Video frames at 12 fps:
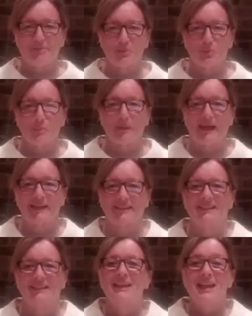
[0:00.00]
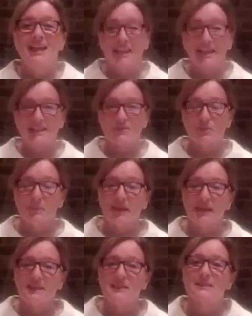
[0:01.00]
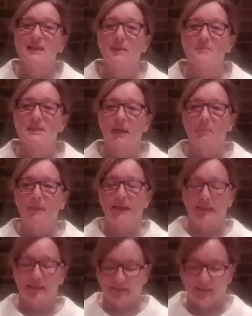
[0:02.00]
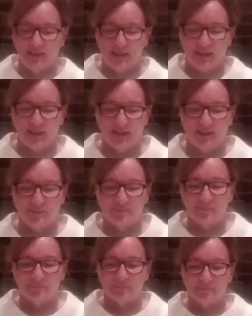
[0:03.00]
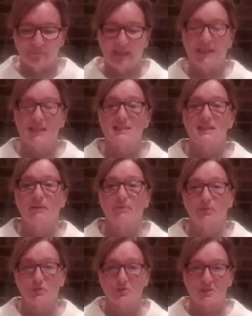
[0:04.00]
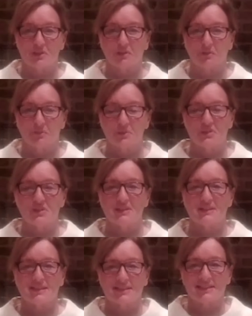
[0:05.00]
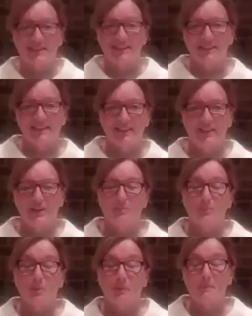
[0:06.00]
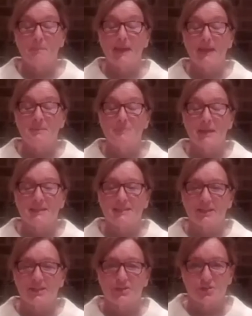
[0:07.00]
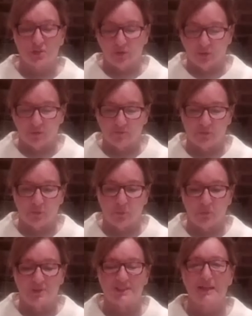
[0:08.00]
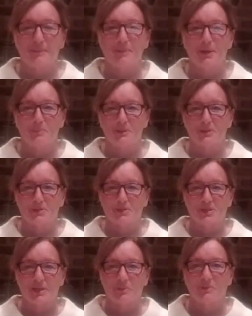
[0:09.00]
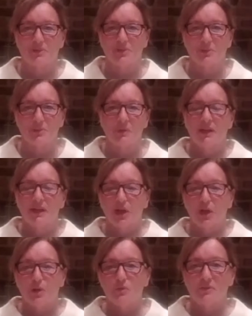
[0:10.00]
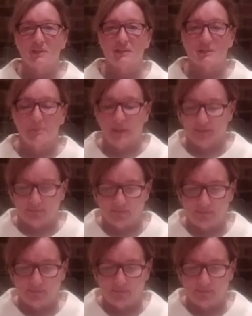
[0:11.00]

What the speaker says: you all back, and thanks for making time to come back. Making time for yourself, which is, probably the main message of all that I'm hoping to share with you over this month.